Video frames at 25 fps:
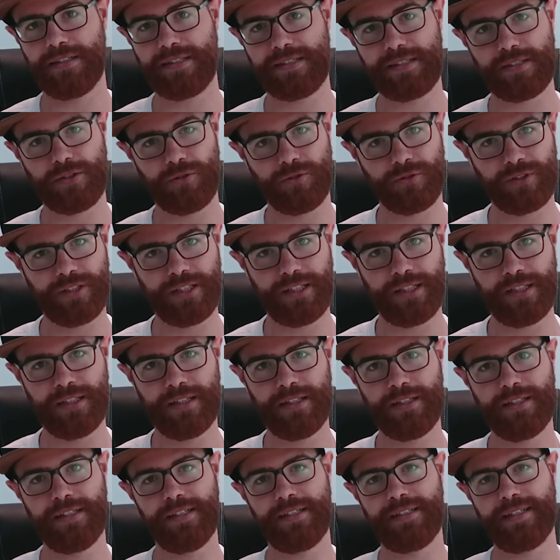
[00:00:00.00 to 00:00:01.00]
Sony,
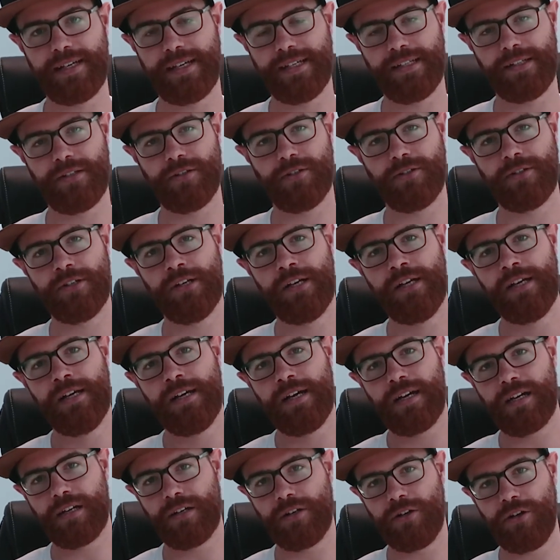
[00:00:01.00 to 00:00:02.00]
Nintendo,
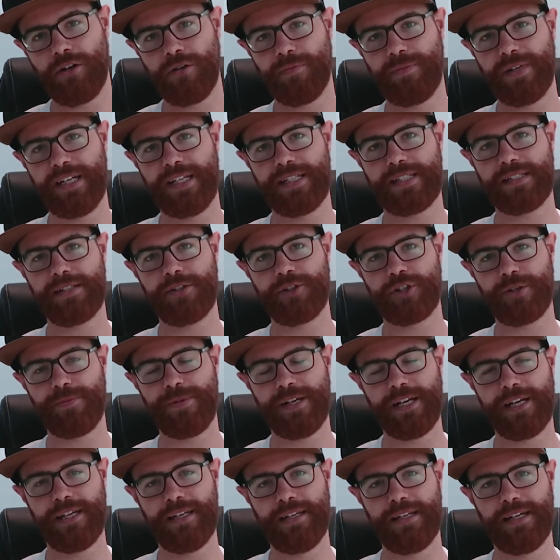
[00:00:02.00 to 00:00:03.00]
are all based in
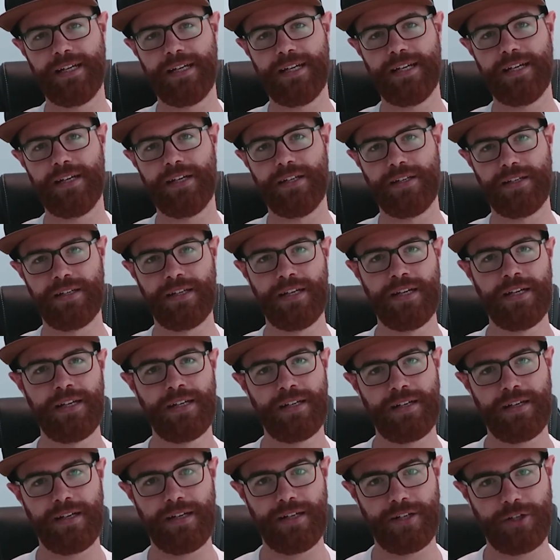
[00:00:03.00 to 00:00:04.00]
Japan. And
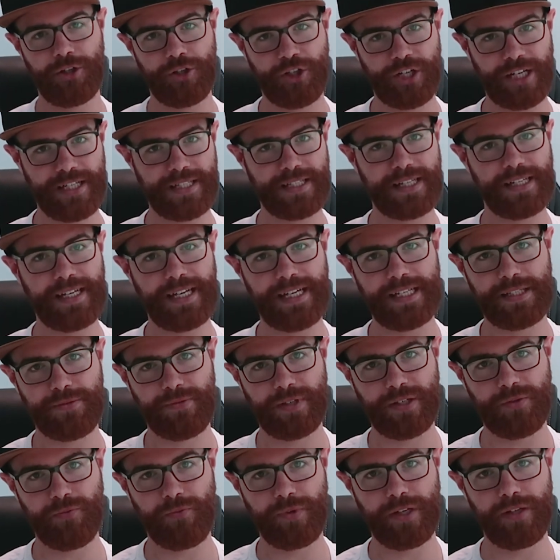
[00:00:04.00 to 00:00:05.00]
just the days
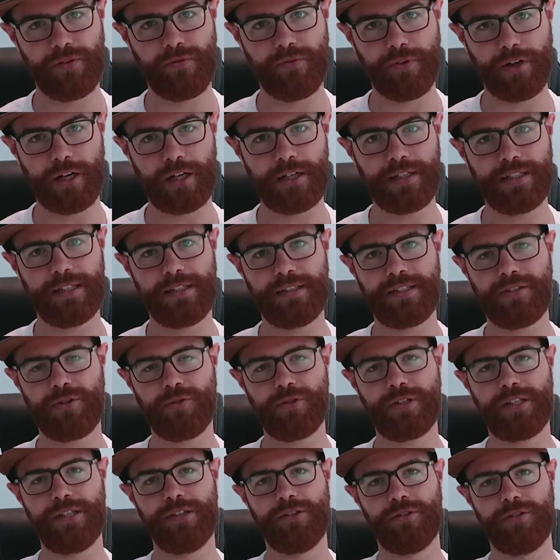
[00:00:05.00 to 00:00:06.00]
when we were in
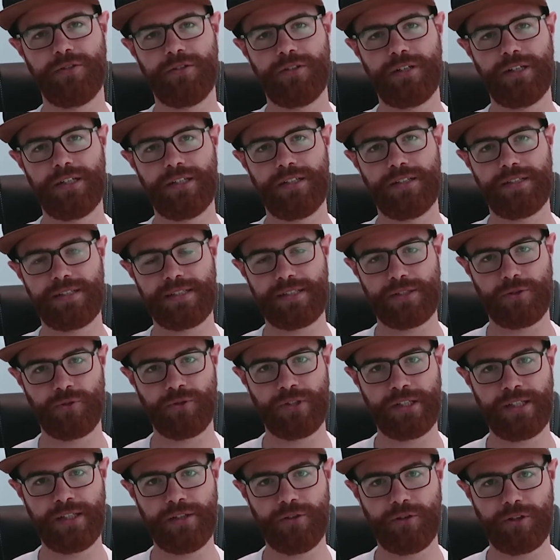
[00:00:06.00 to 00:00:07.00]
Tokyo,
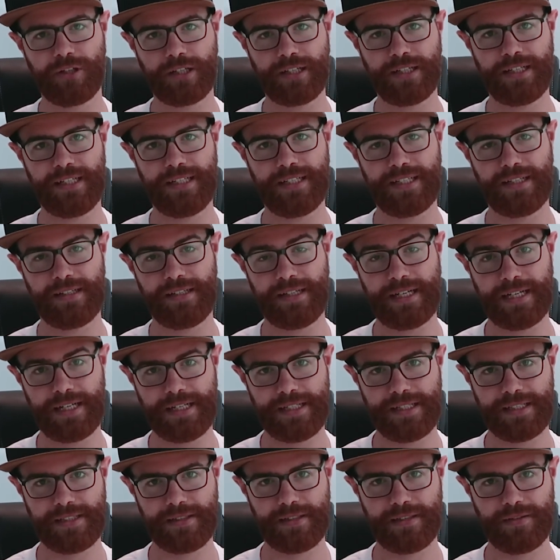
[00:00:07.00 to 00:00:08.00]
Sony
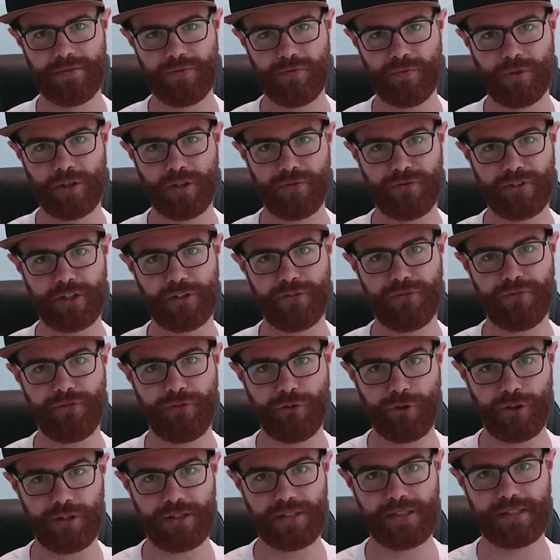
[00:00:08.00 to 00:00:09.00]
organized one of their
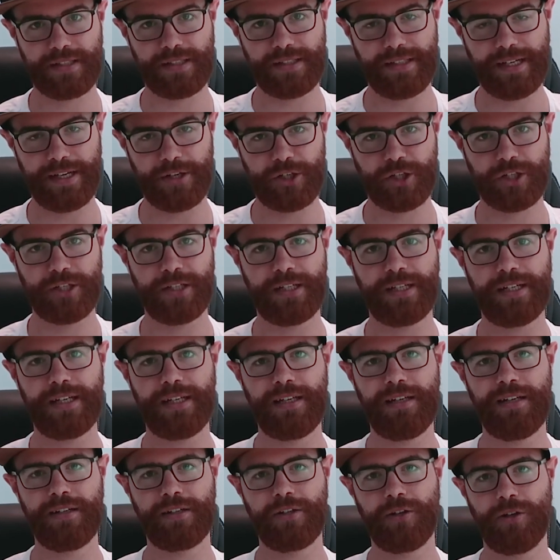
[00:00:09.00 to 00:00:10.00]
first
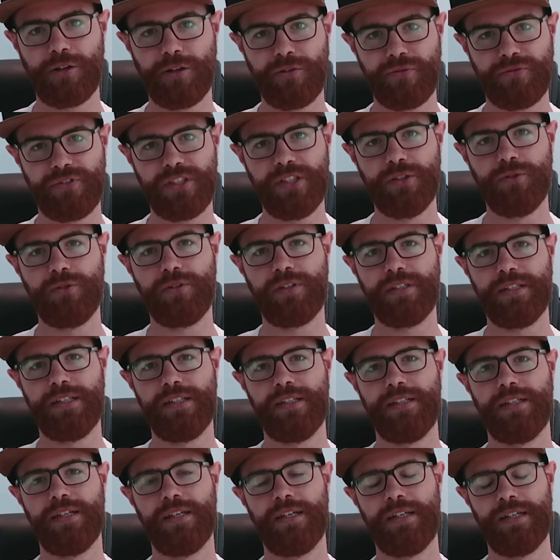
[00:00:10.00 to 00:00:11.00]
national Call of
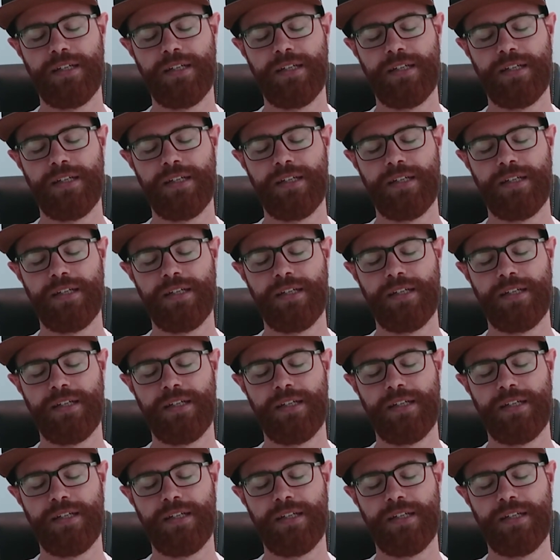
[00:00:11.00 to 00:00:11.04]
Duty